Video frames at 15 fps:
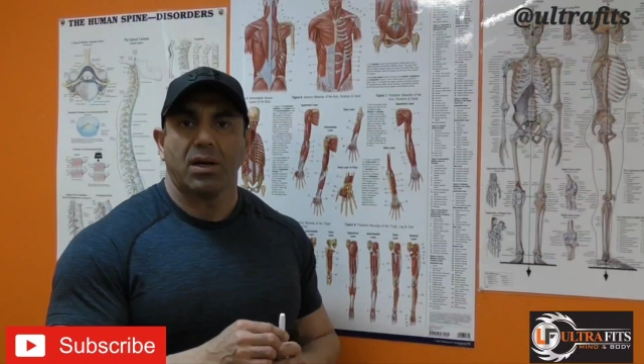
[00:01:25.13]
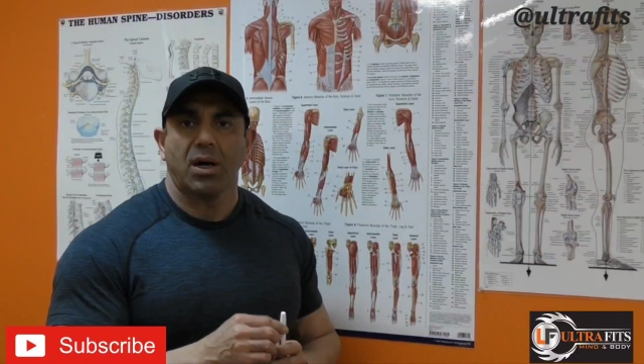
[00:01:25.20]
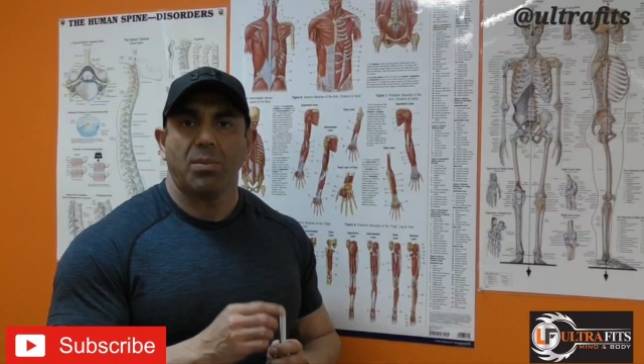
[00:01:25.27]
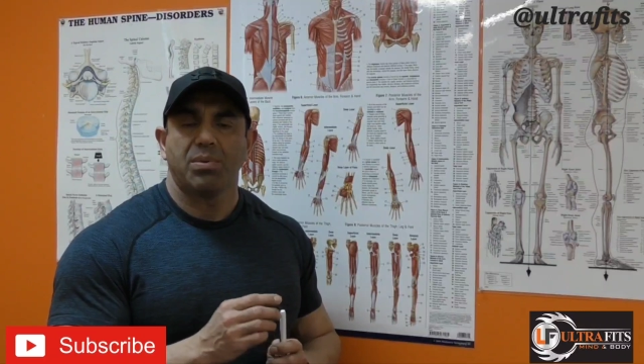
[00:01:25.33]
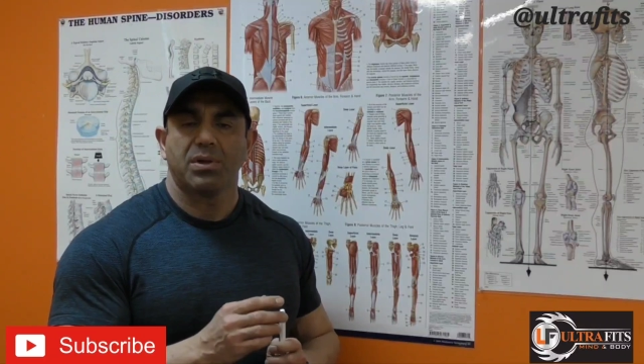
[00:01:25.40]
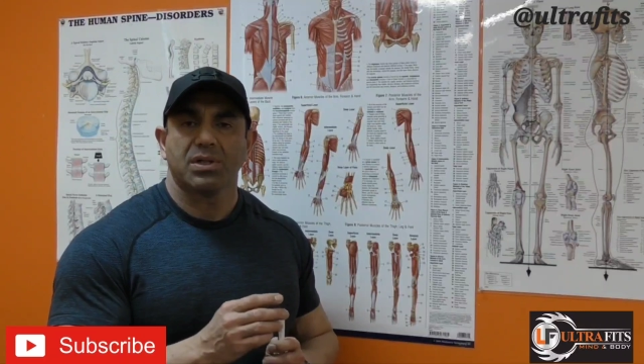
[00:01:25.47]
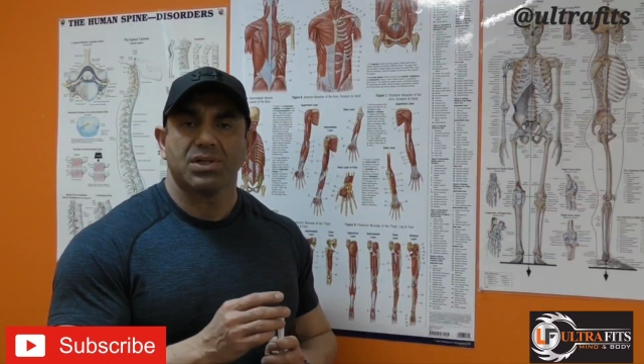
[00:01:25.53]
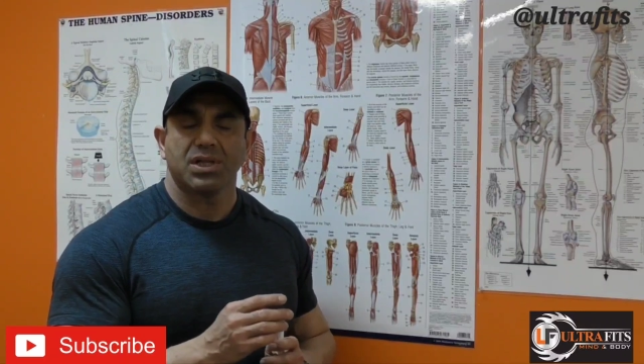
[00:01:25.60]

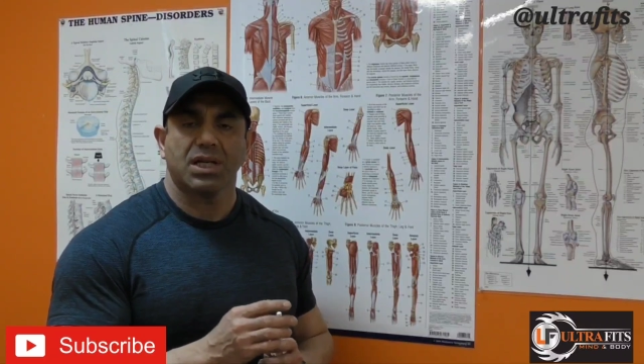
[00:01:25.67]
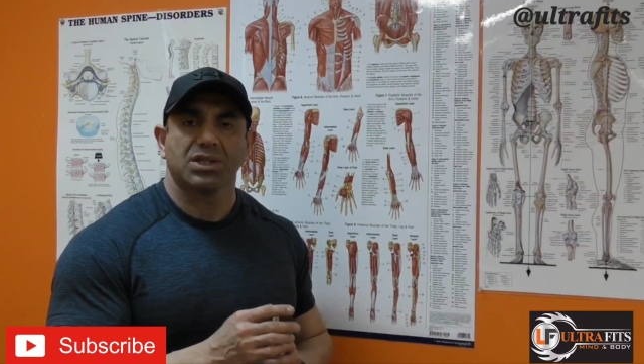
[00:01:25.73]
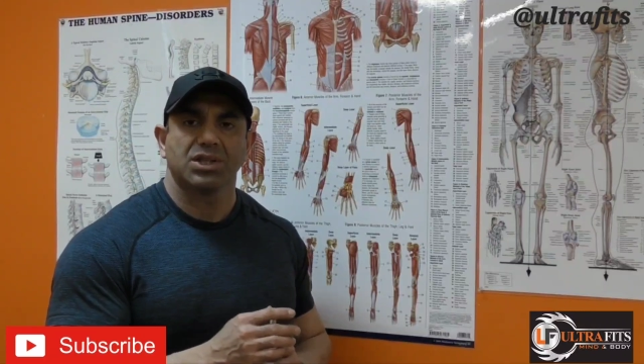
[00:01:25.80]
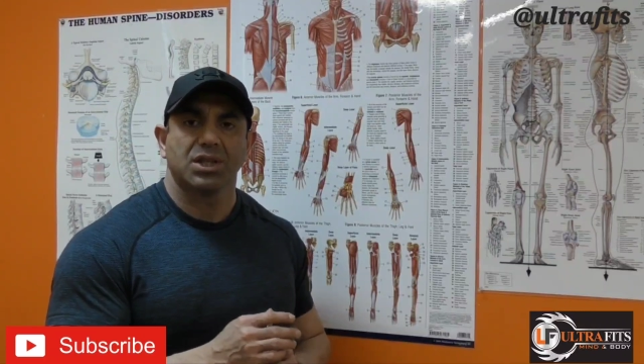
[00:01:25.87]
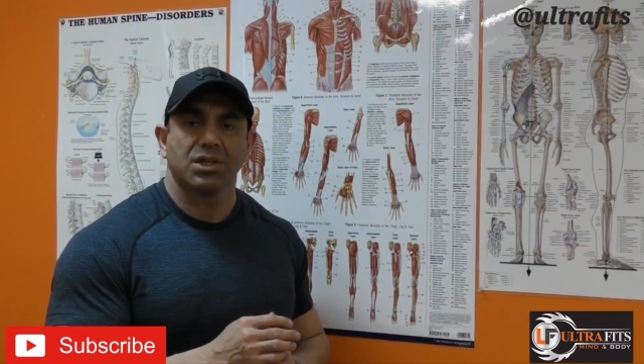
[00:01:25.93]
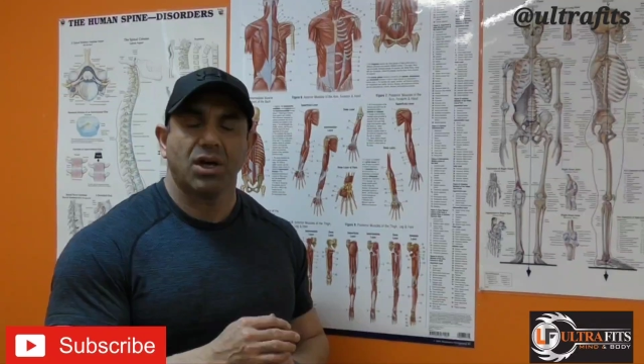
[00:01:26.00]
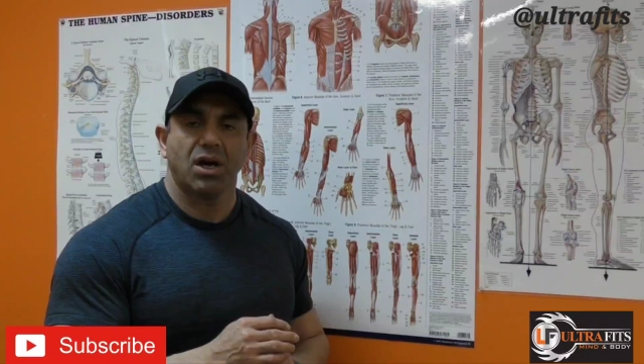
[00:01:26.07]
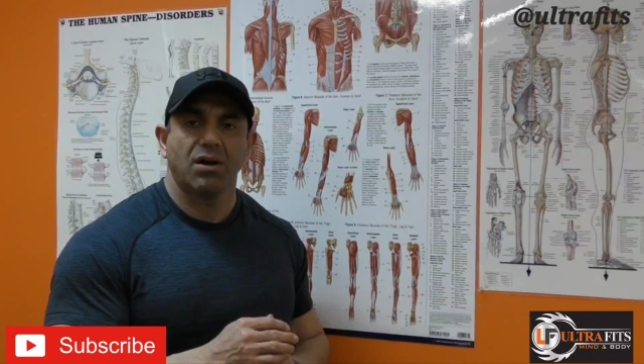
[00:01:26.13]
upper
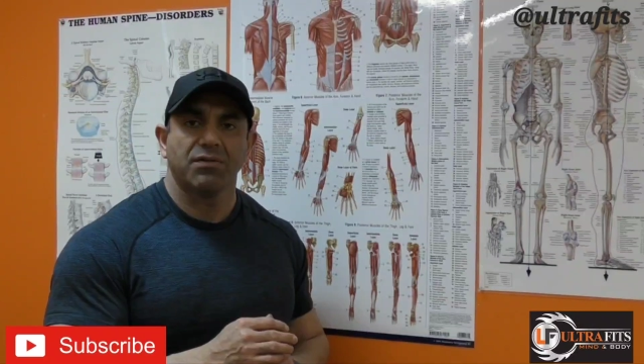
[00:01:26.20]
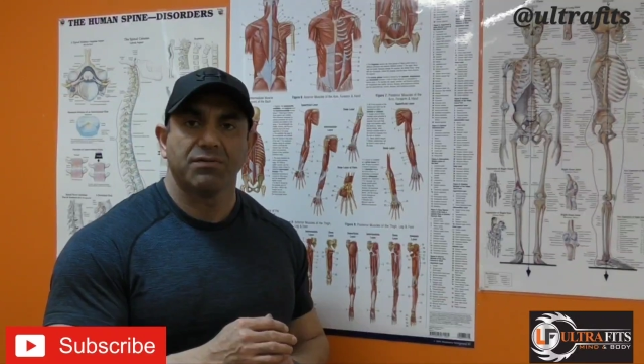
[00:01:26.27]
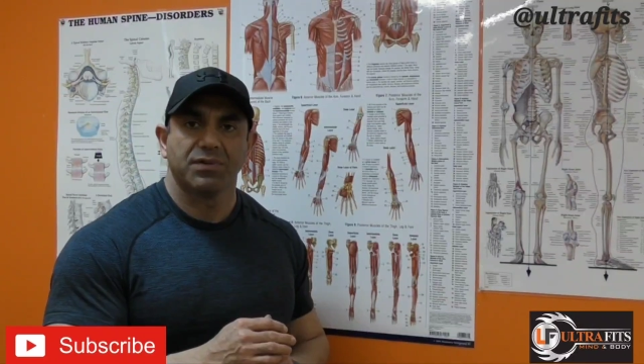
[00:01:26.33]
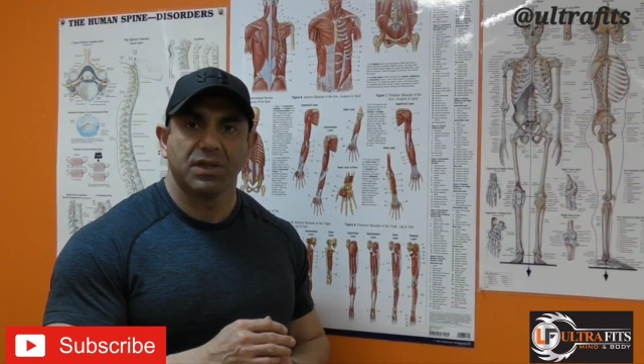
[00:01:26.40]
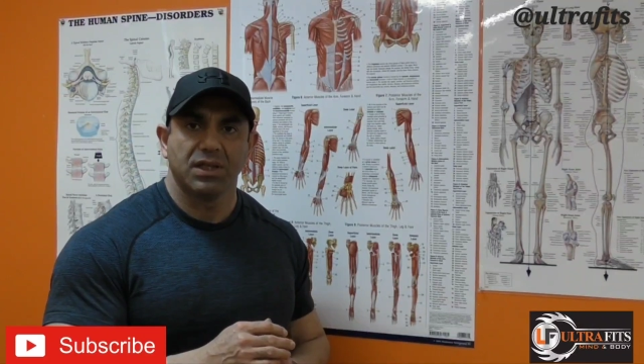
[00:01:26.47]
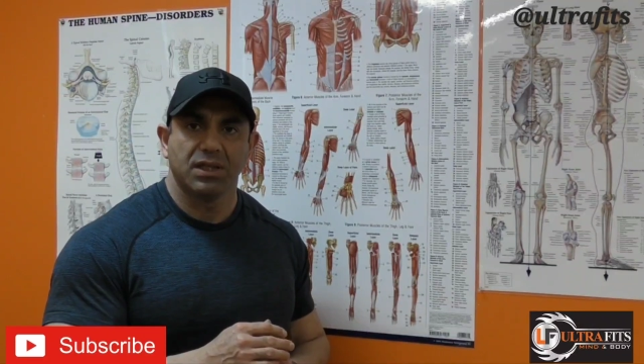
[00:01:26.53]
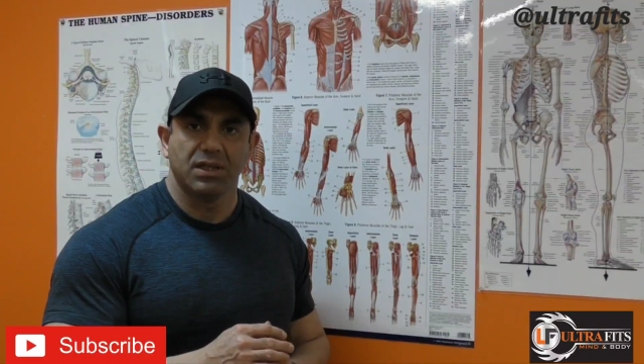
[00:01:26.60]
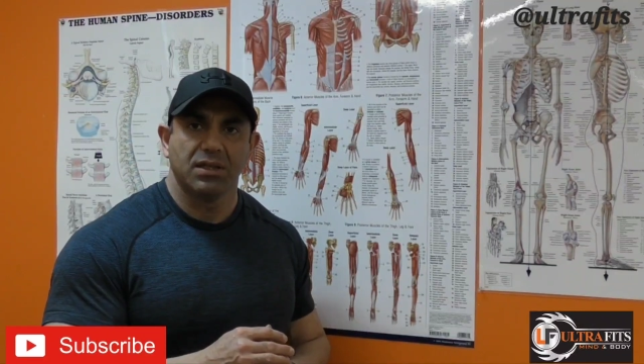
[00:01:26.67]
section
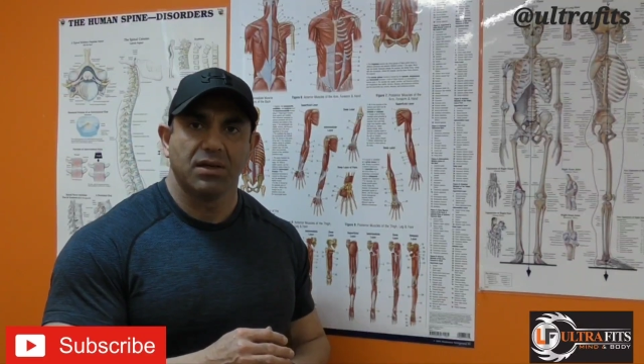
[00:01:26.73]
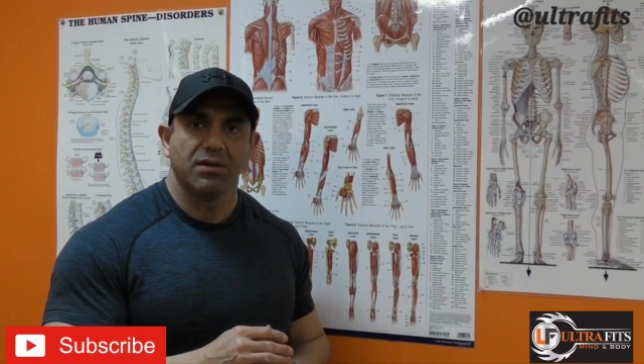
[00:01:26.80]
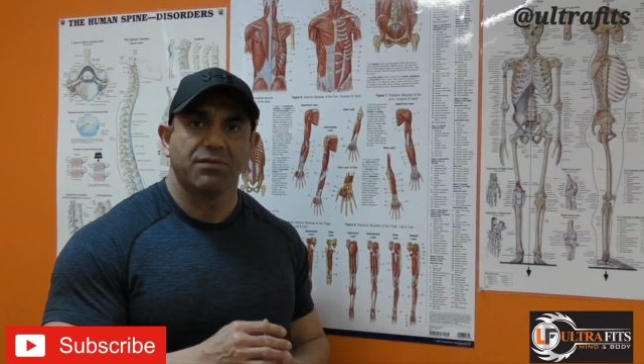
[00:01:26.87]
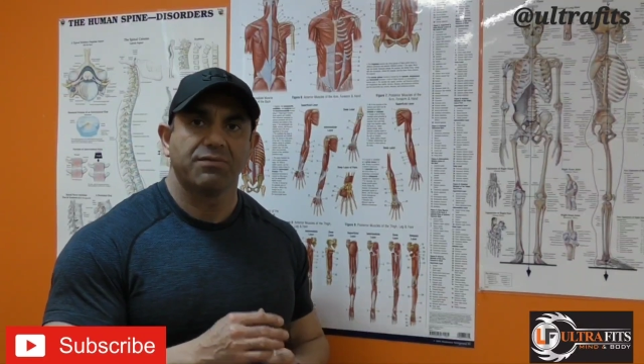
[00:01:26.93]
of the